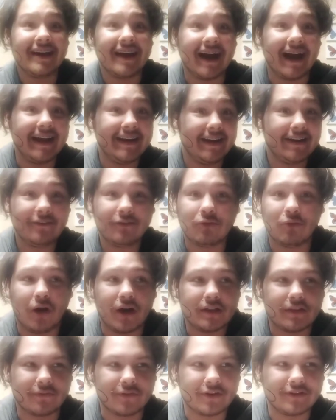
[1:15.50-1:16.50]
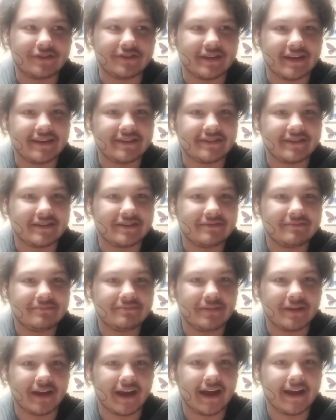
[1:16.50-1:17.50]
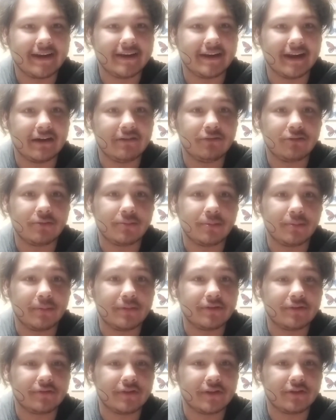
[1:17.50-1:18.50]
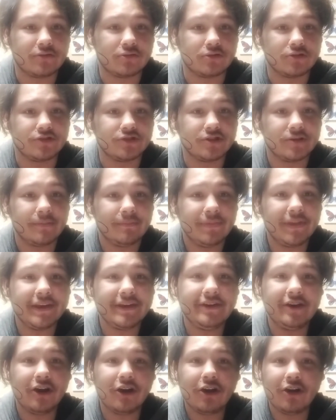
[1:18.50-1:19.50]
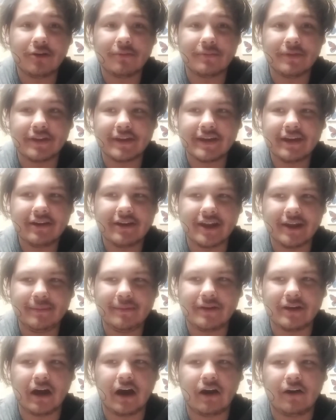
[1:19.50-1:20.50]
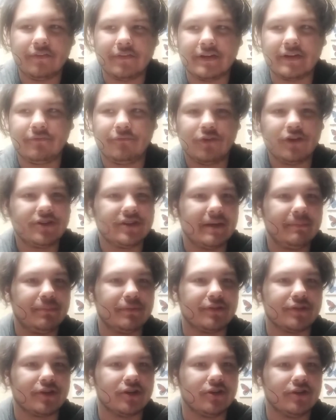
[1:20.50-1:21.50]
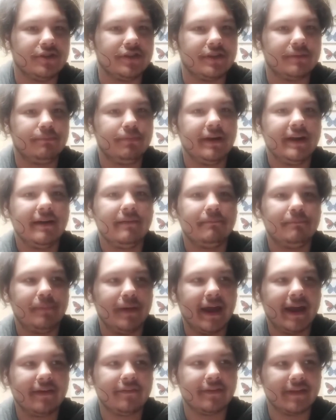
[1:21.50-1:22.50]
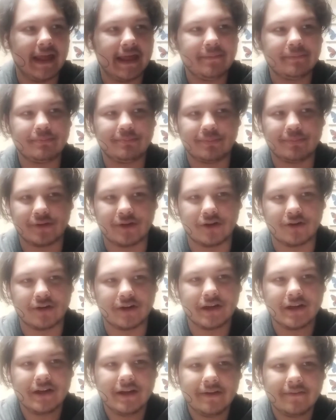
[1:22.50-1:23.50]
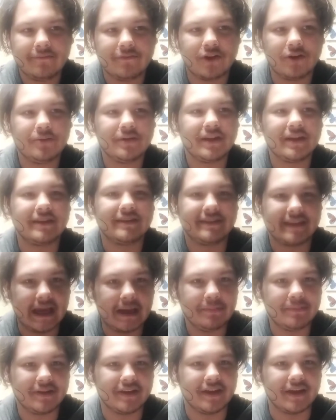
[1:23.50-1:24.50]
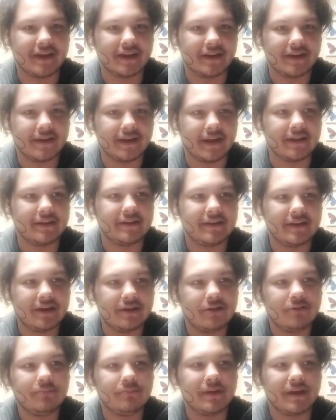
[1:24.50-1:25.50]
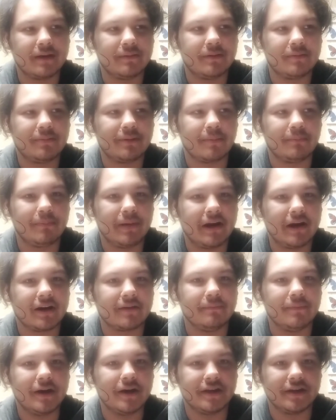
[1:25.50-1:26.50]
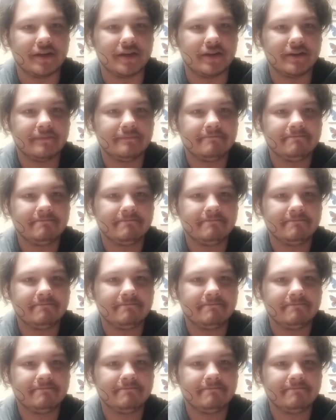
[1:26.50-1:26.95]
I never watched the first season because I did not want to put myself to the torture. They could they could heat me off in the first episode to bring him back to the last episode to gets stabbed again and him become a barbaric monkey.